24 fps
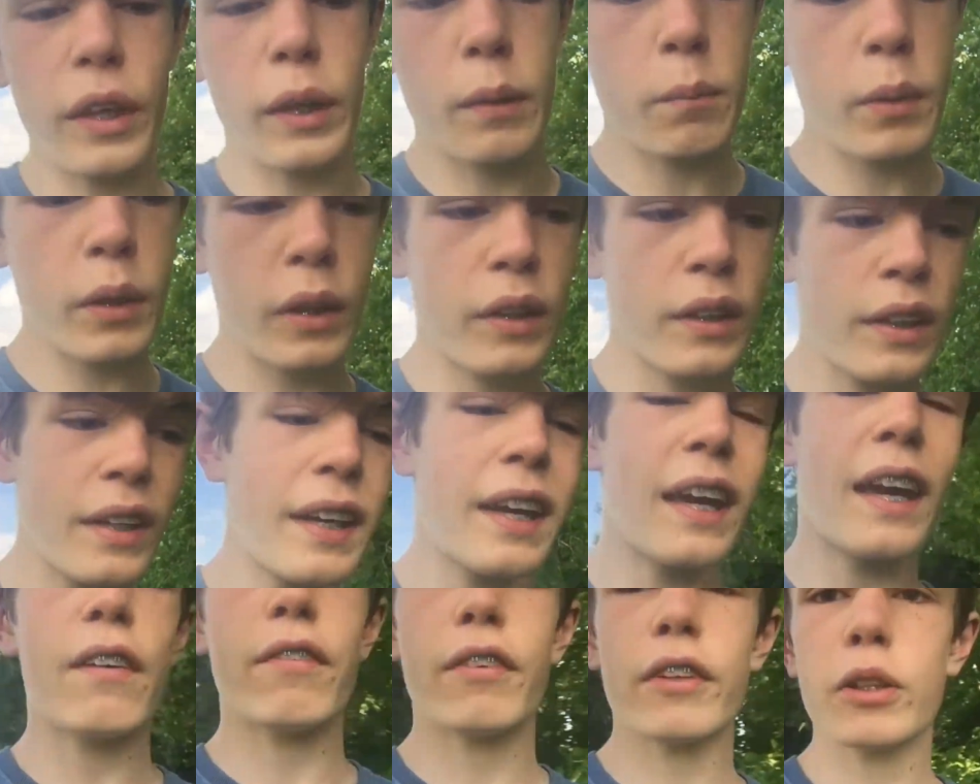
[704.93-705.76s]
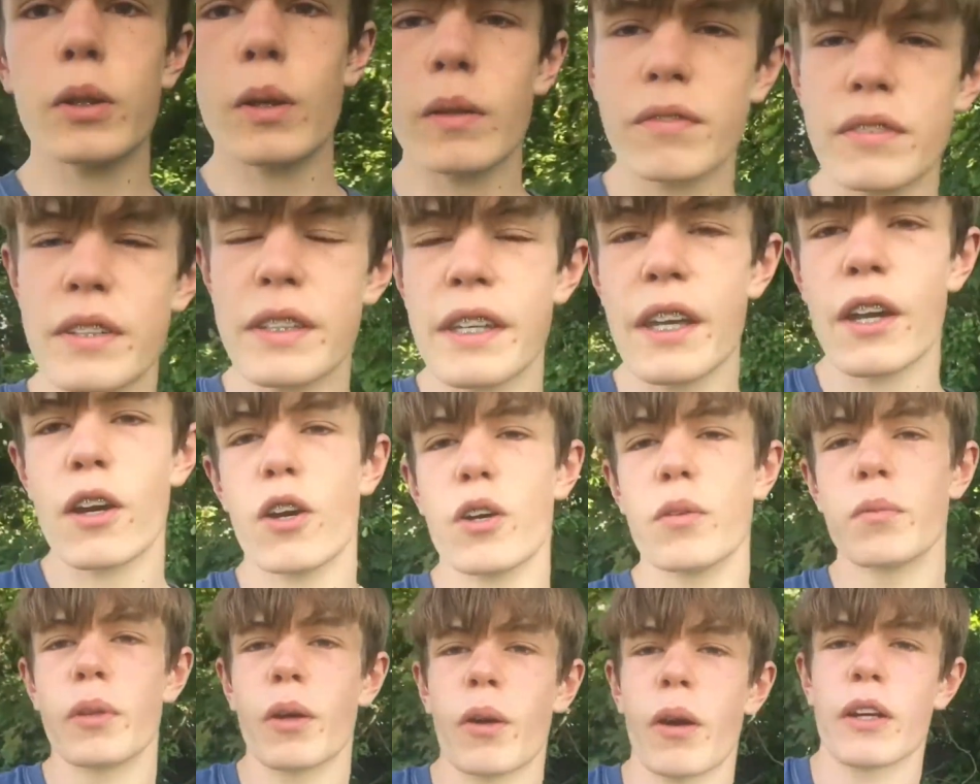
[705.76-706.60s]
But if I do have to stay at home
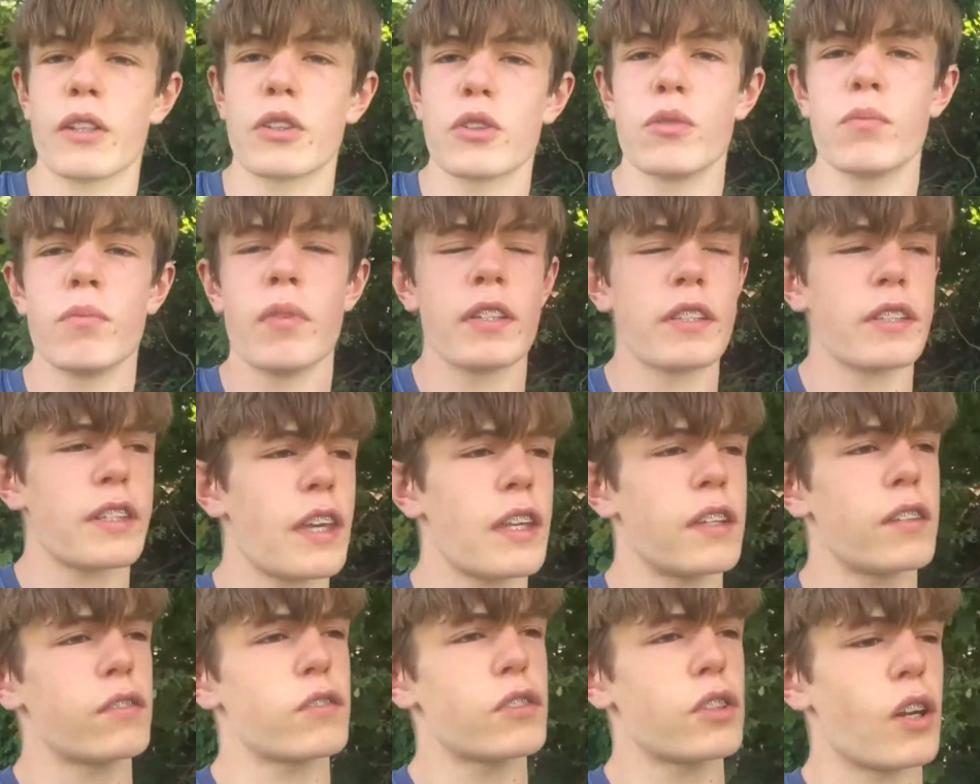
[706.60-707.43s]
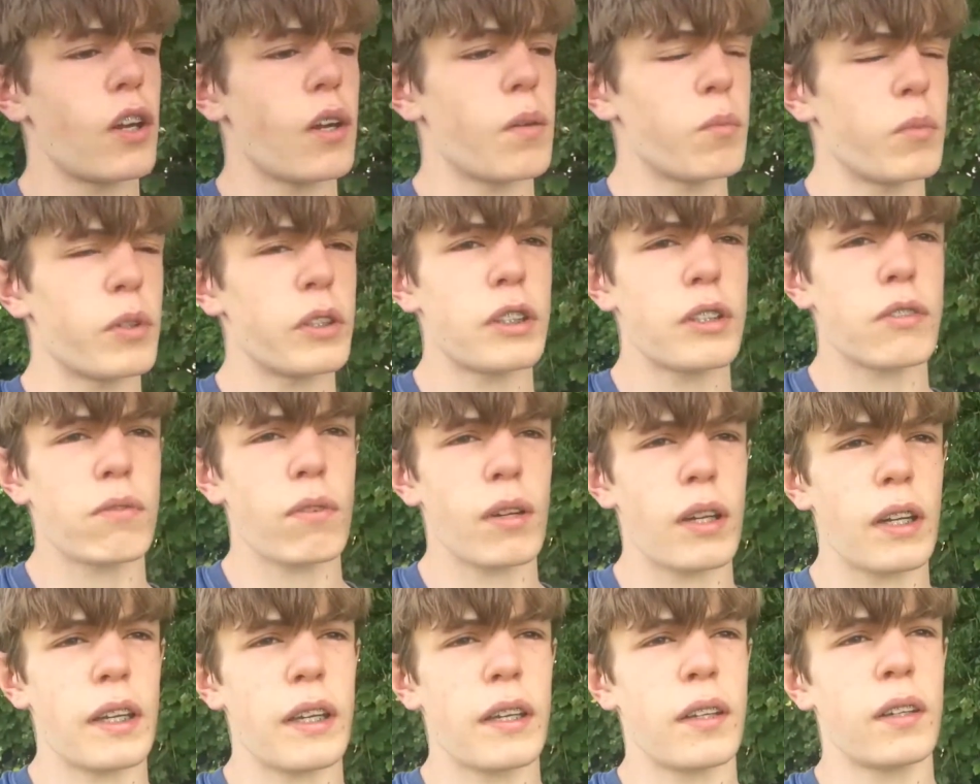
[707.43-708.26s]
though, I do miss the end of term, which is
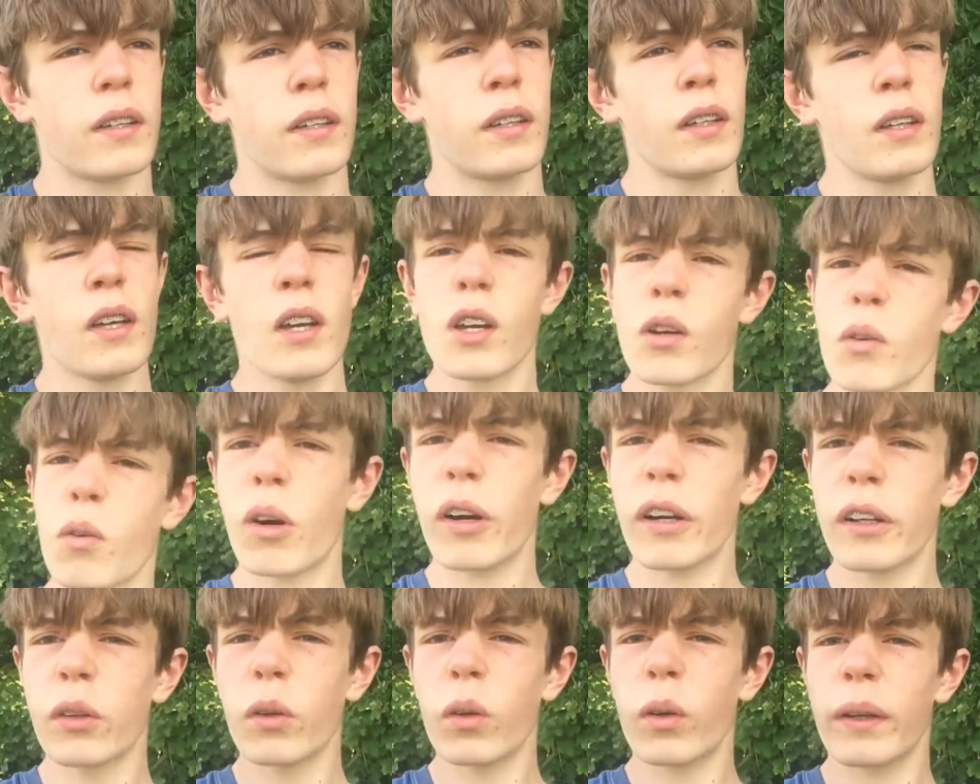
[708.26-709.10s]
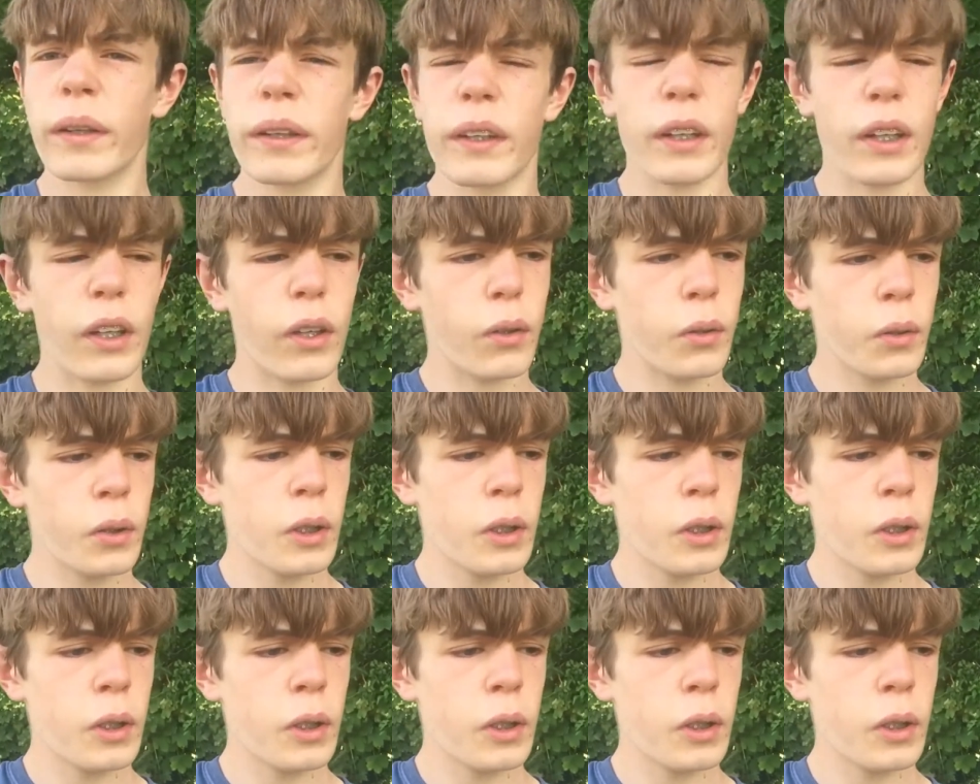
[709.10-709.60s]
really quite annoying, you know.